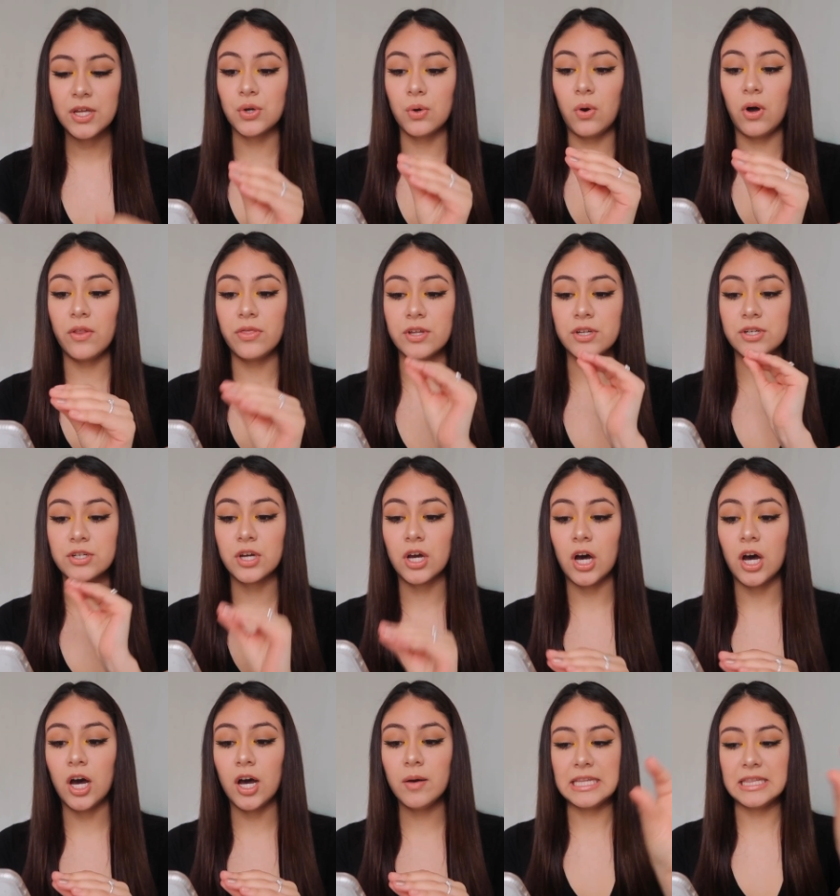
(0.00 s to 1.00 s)
So on the
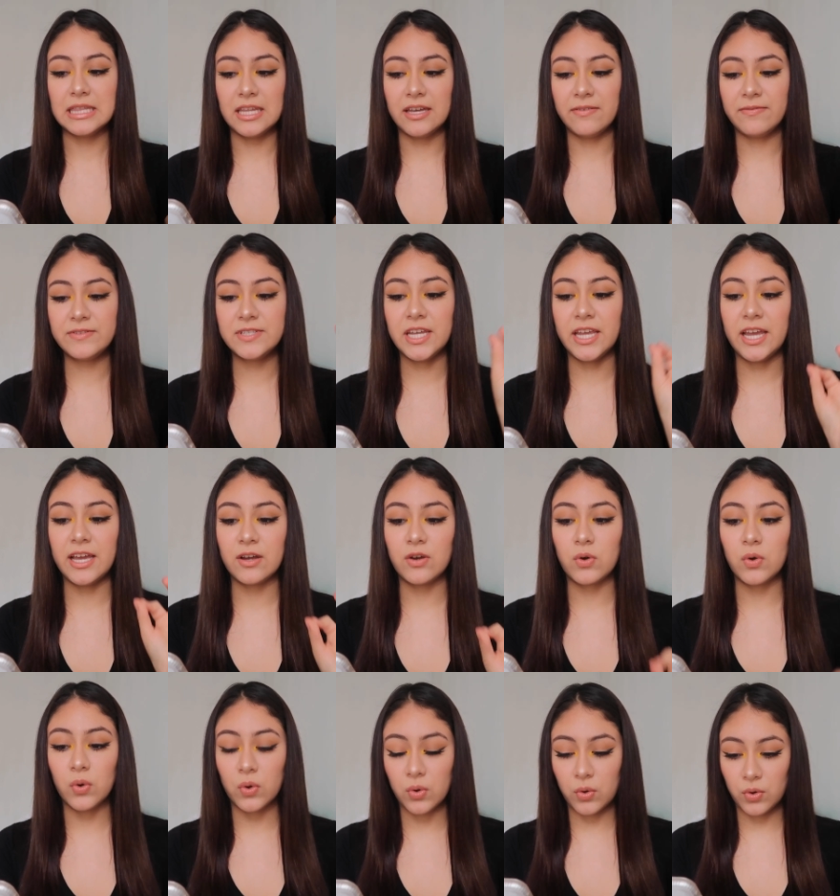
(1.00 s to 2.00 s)
top left
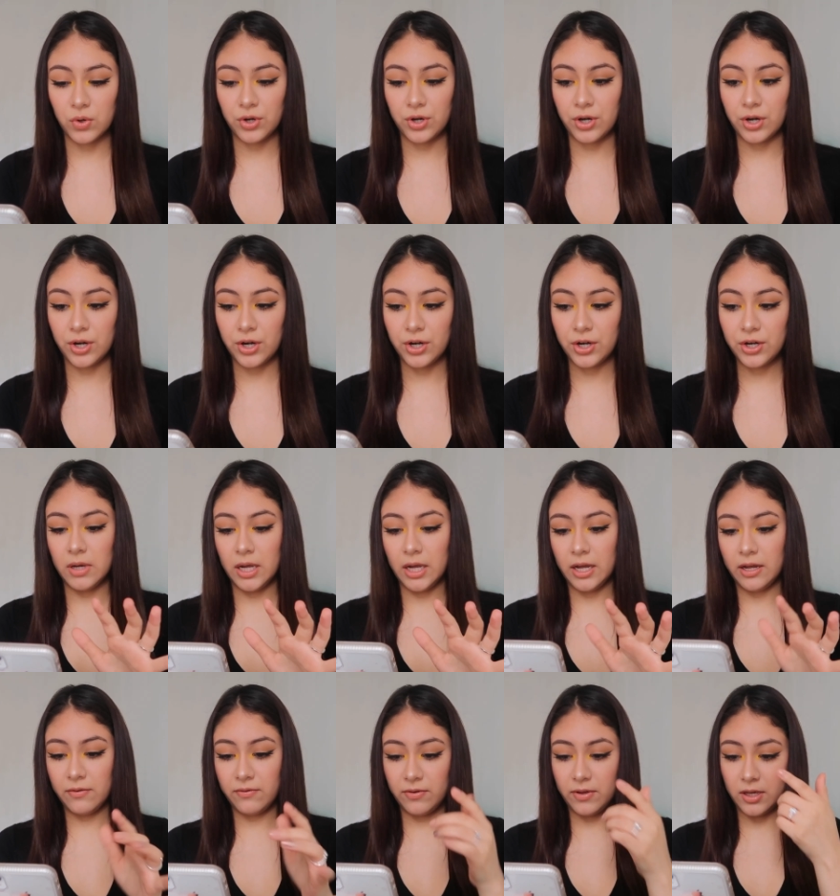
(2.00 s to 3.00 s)
hand corner, I
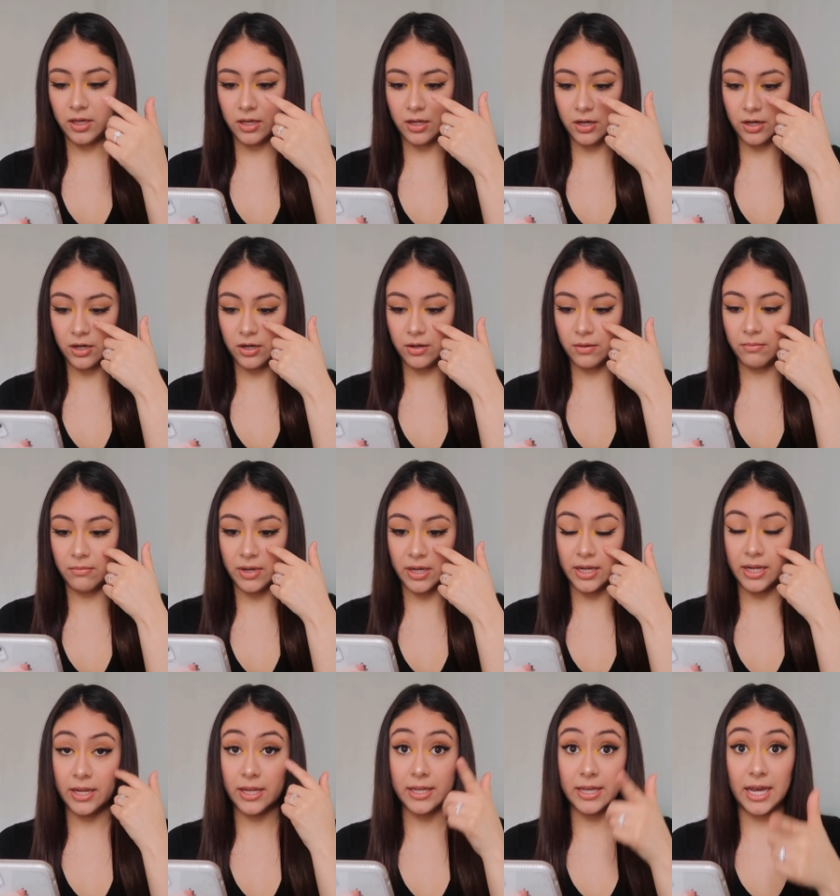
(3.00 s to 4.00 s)
have here
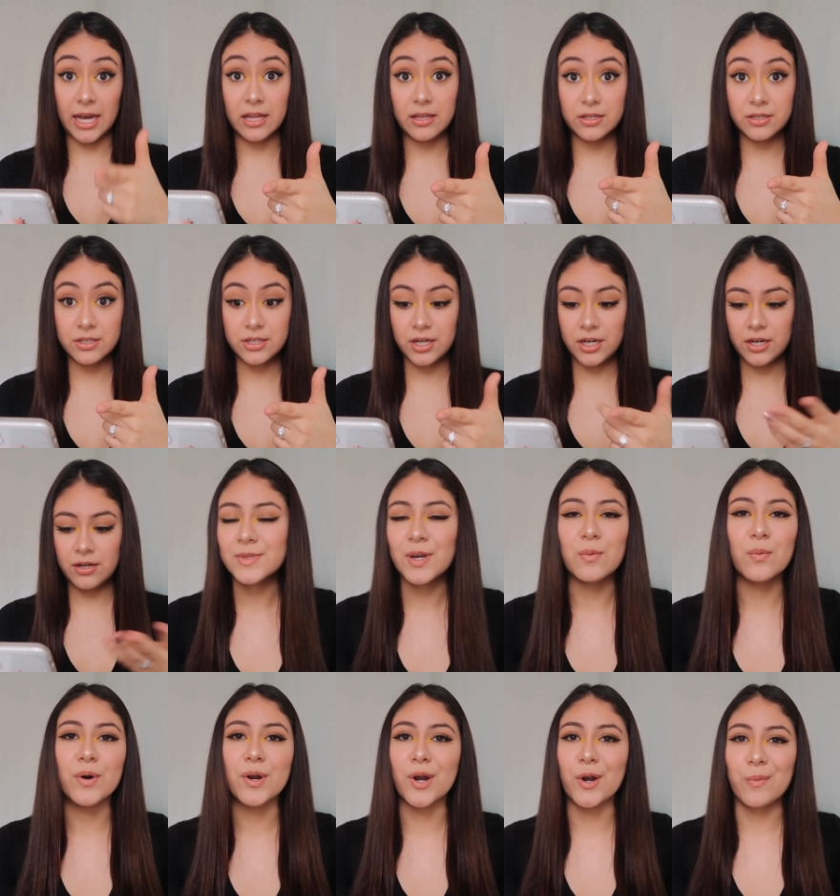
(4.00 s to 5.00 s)
my calendar.
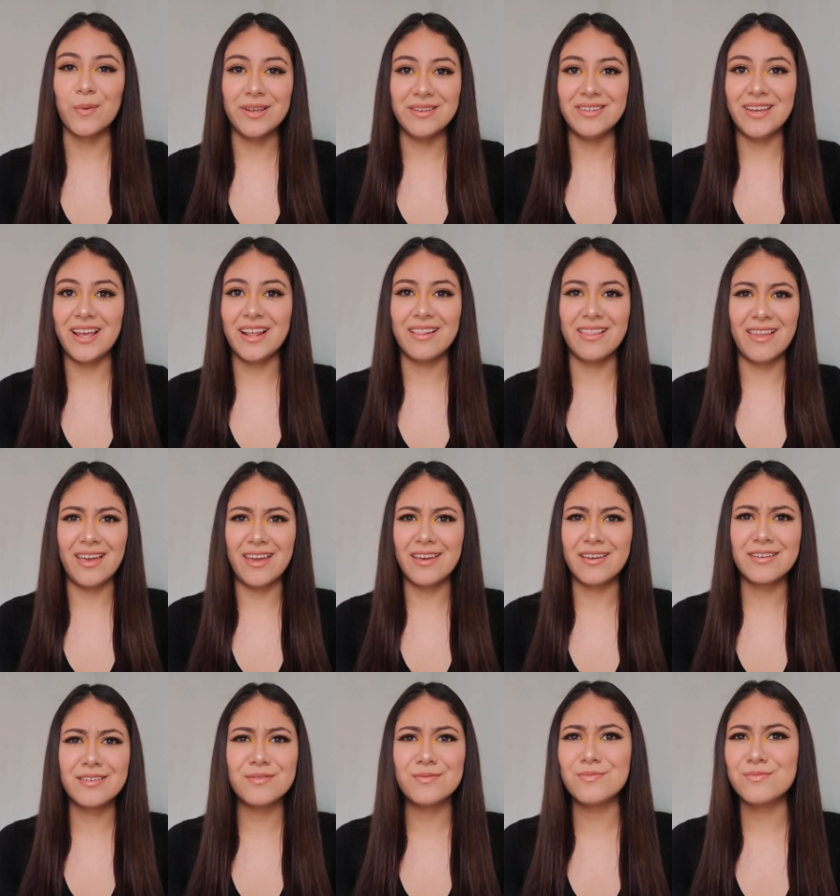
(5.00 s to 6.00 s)
What are we, day like